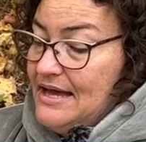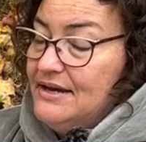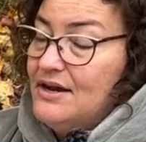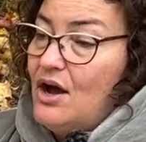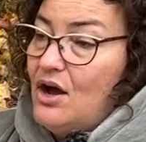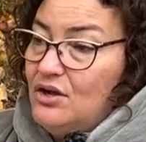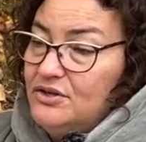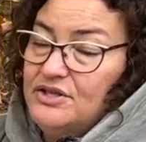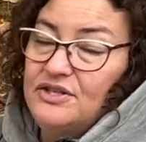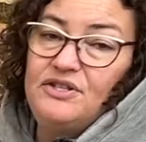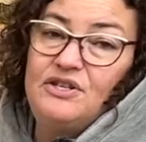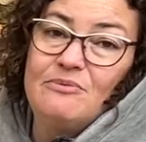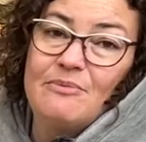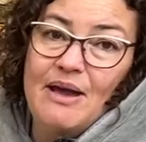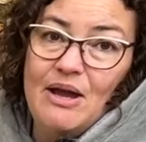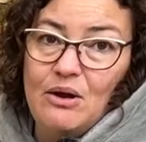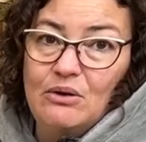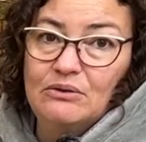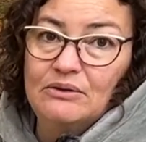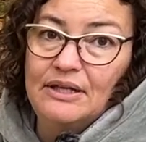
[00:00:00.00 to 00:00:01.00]
I'll just do my
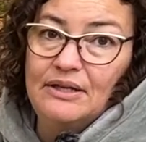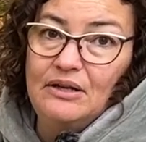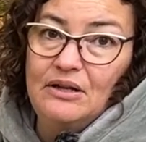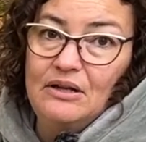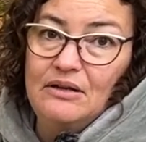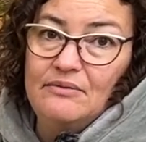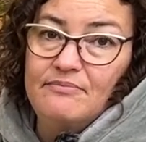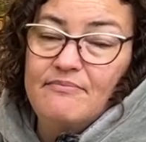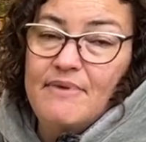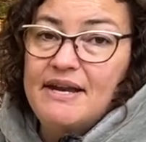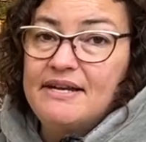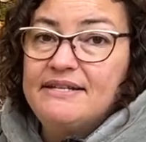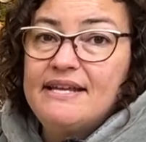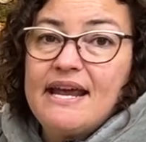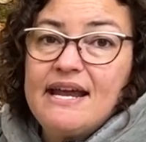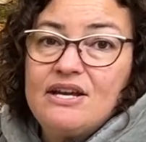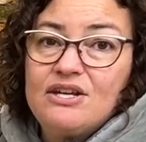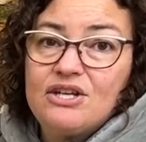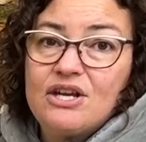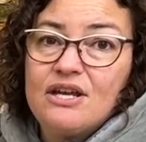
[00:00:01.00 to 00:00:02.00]
own little
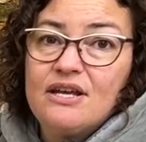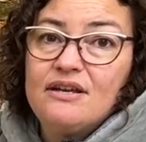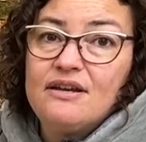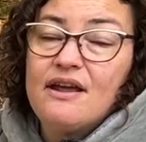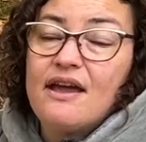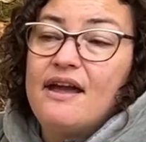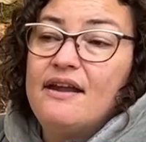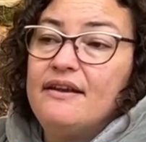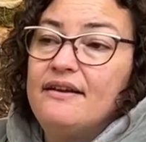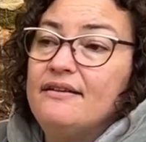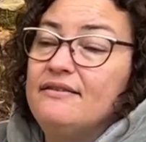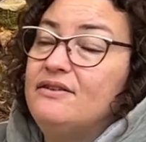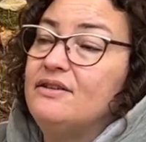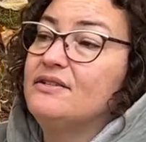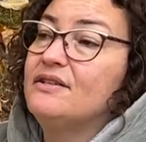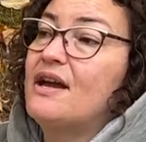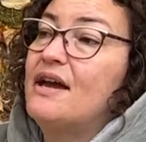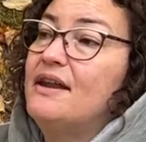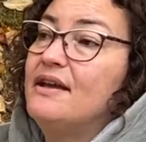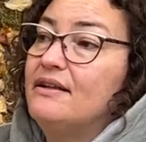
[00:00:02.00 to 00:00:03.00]
meditation and
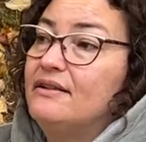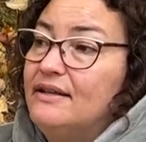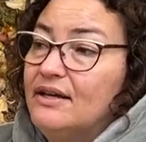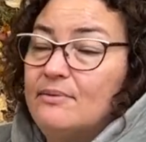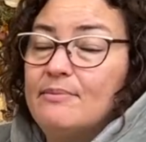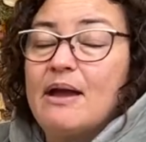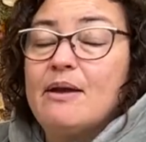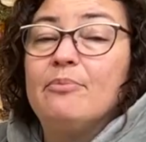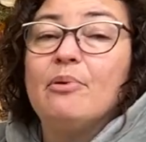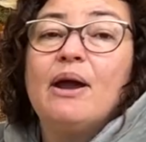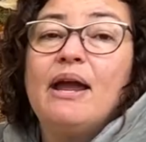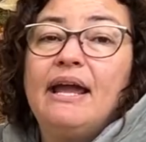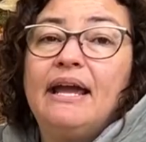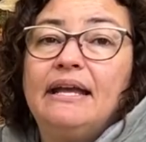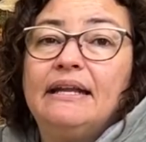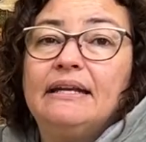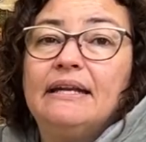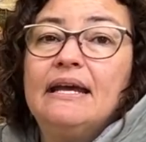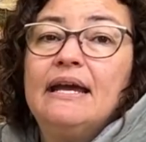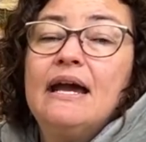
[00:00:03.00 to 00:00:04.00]
just kind of clear my
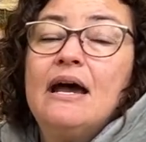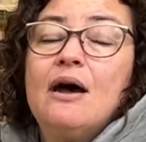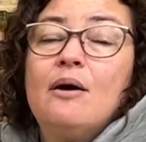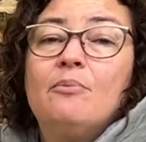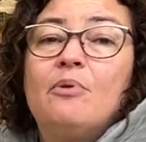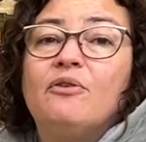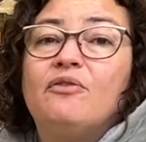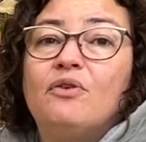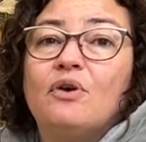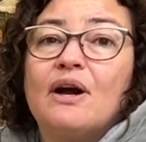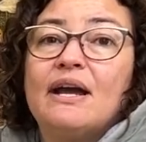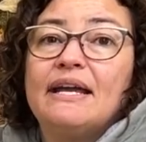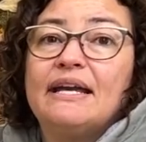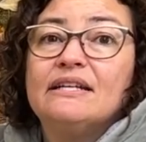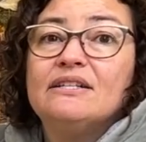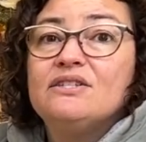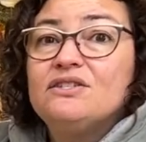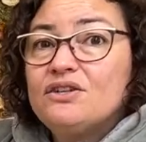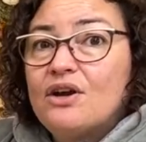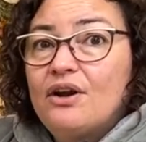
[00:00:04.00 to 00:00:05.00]
brain before I
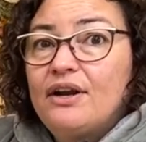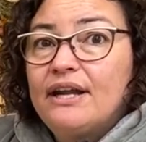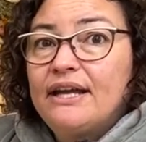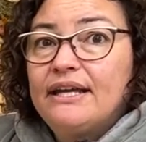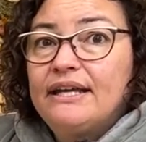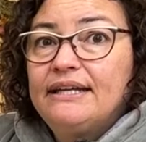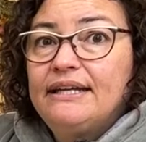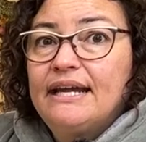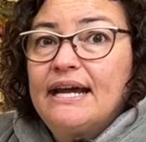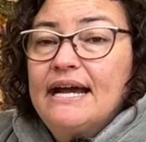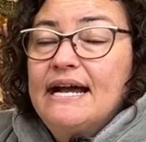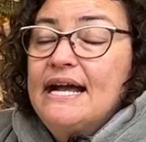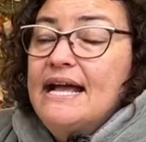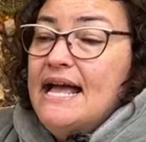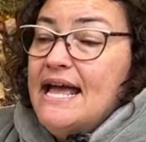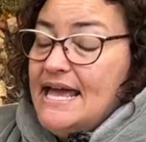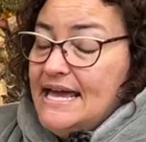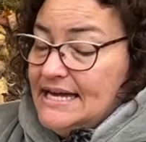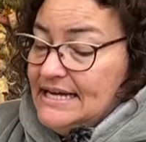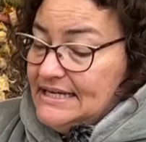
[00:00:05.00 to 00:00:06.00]
get started,
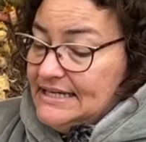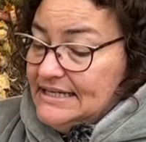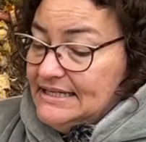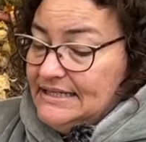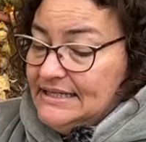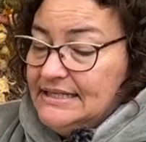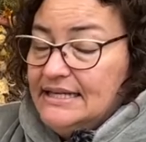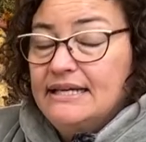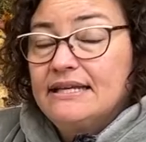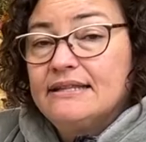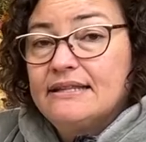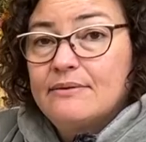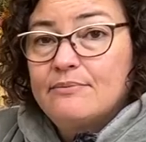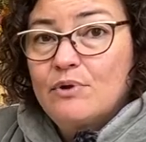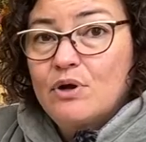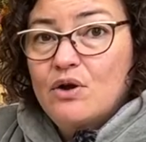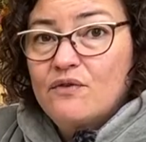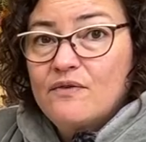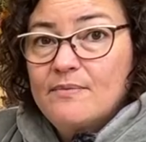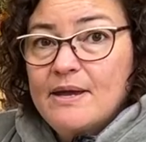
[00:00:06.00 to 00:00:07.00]
and then we'll
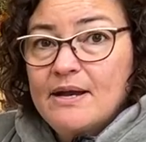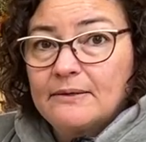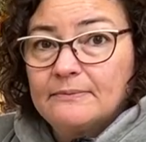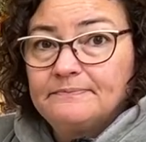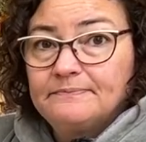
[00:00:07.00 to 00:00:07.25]
go from there.